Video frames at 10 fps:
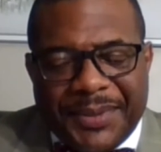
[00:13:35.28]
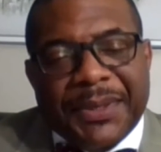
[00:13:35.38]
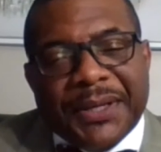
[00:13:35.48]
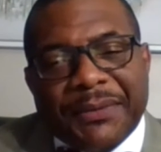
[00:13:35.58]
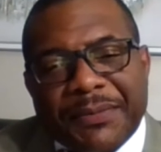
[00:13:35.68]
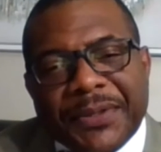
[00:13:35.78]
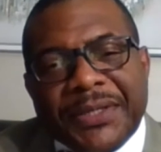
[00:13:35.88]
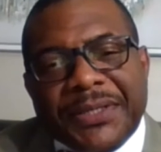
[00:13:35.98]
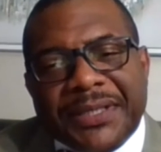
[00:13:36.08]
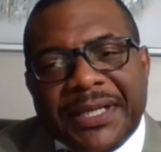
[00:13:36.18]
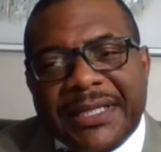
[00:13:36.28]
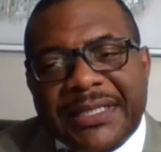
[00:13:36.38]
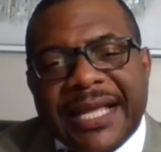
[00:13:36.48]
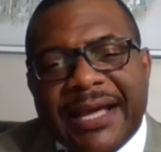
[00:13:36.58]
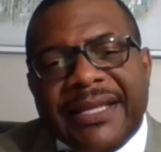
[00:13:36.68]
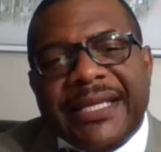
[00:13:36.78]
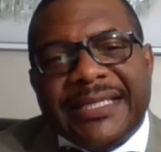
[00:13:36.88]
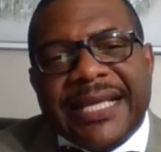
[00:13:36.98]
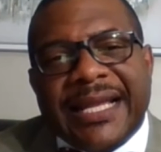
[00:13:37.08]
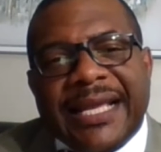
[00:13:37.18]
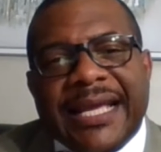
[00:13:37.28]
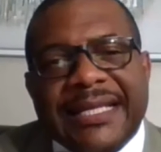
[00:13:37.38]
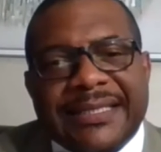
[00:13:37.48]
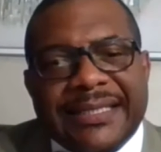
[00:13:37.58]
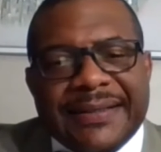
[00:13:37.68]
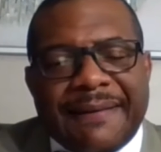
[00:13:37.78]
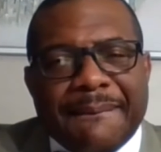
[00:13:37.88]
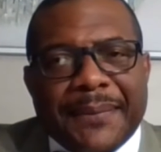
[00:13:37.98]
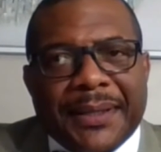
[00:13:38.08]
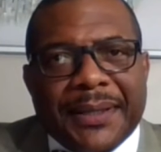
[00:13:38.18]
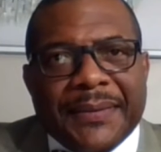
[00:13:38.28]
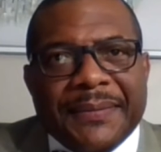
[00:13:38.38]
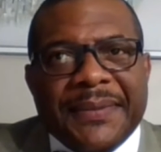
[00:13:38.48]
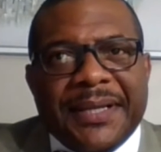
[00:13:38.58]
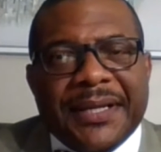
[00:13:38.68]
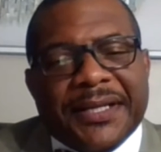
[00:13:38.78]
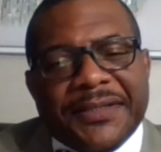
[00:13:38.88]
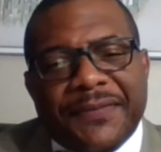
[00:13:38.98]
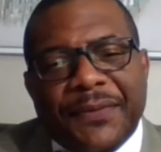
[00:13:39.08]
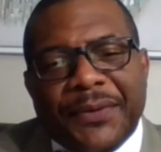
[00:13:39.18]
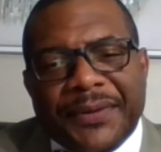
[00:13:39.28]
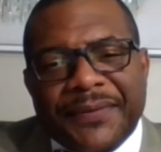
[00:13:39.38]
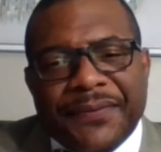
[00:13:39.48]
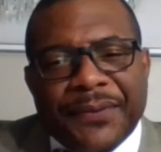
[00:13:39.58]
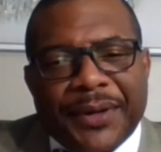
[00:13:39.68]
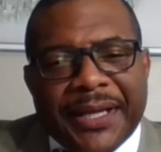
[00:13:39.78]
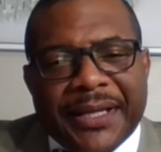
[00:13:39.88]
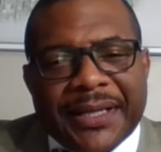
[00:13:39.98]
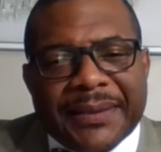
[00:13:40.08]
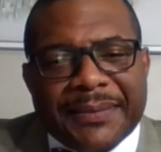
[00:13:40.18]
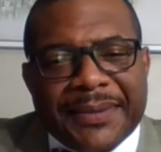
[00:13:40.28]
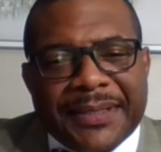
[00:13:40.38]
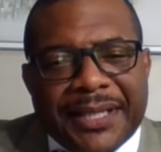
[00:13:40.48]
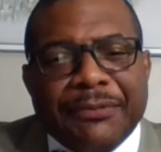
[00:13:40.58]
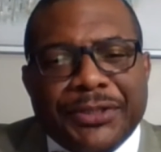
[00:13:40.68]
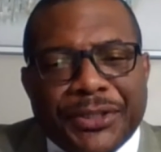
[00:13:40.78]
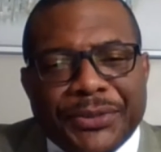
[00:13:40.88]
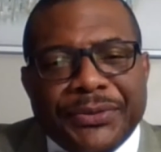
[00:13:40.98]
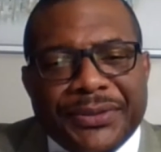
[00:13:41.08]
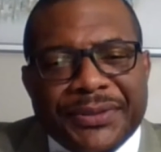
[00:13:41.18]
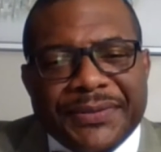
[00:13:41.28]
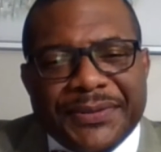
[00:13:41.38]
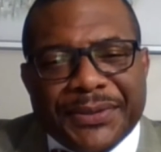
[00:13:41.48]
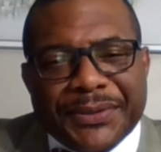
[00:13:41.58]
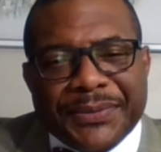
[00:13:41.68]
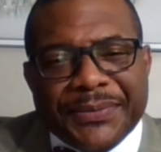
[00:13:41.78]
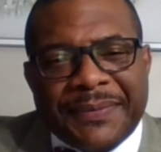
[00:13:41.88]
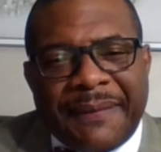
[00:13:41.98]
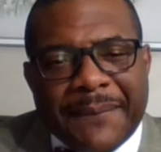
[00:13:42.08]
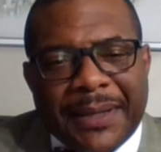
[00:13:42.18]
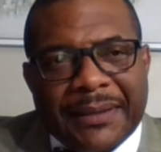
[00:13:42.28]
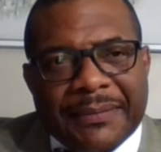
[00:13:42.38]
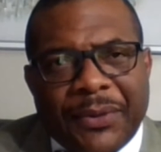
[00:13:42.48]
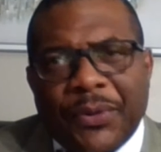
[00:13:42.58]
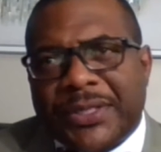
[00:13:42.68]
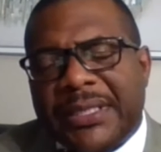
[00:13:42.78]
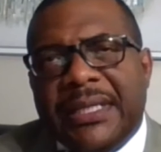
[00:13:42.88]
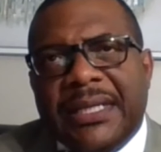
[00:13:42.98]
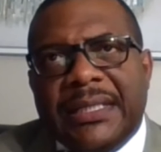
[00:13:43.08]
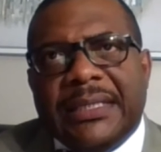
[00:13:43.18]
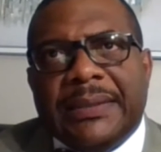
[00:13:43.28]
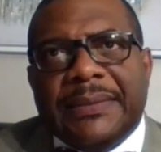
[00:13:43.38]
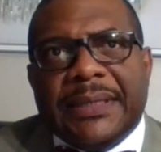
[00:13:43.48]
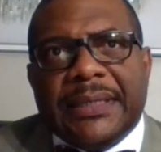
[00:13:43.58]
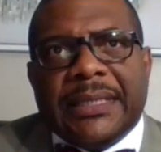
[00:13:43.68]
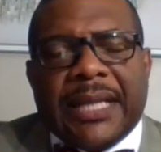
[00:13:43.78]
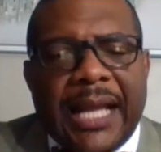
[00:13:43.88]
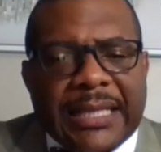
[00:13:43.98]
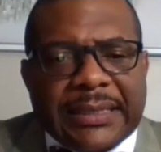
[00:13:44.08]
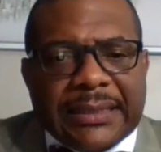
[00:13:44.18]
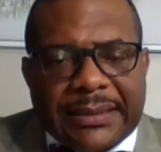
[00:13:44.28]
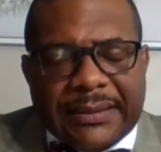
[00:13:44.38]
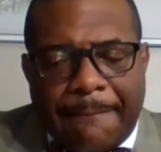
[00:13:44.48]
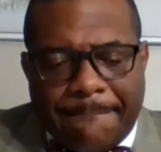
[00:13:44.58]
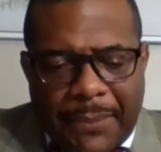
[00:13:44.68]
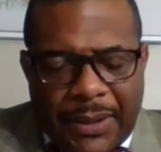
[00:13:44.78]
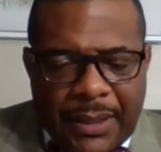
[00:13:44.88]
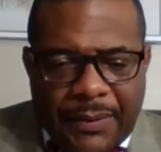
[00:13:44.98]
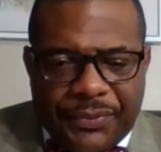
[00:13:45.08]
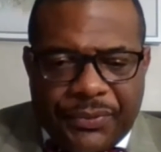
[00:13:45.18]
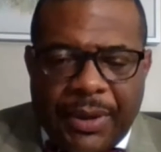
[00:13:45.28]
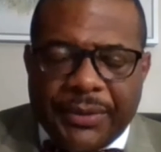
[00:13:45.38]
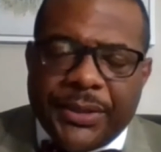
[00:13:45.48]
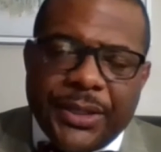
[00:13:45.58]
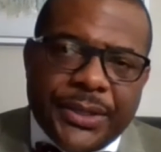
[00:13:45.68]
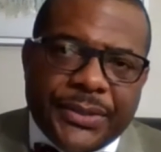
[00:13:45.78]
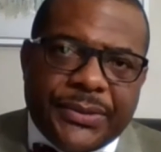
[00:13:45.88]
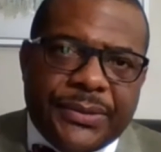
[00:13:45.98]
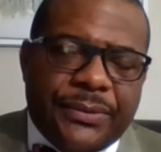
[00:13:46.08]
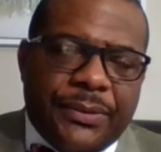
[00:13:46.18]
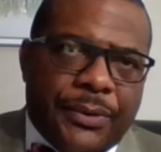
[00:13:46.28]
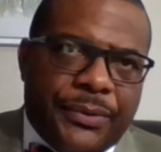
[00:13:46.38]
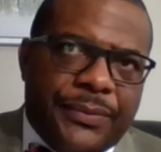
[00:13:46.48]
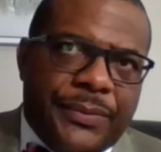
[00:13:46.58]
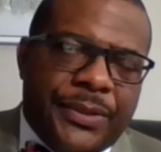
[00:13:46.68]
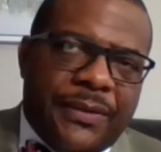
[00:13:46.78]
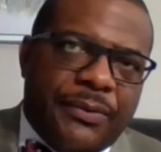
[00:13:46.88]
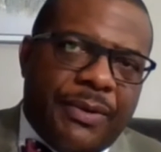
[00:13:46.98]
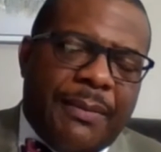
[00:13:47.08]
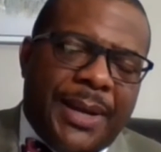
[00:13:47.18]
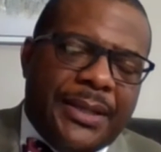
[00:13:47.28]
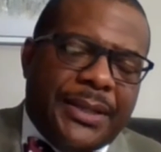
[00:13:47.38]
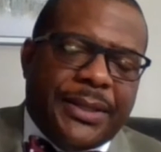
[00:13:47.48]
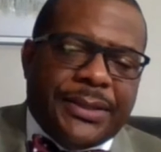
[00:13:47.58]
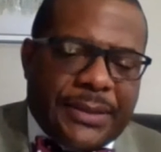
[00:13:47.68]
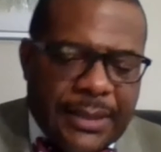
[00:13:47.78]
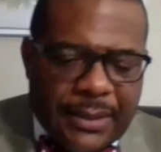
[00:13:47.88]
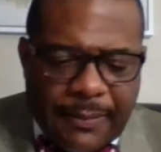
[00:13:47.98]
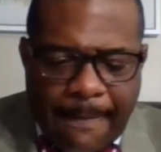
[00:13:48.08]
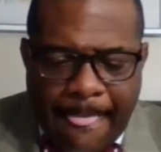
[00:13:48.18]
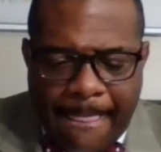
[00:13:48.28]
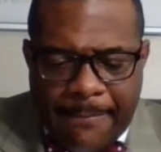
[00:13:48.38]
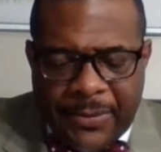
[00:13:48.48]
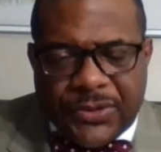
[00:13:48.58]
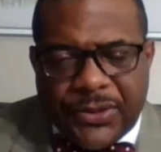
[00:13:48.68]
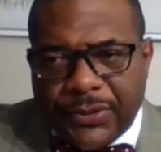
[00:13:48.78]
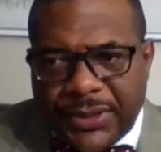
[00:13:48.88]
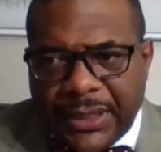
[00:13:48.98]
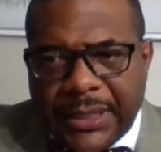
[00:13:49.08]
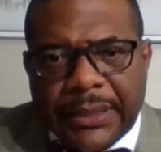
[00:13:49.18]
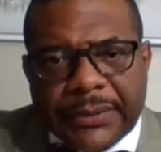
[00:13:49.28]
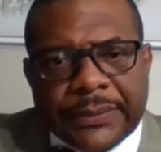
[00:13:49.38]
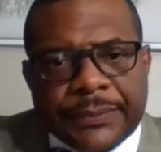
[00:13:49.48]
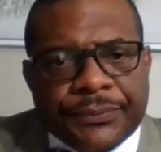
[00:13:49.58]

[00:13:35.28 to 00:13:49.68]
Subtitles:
the big one was us down in Tallahassee against Florida A&M. That was huge. Of course, the classics throughout the years, or throughout my years, Circle City,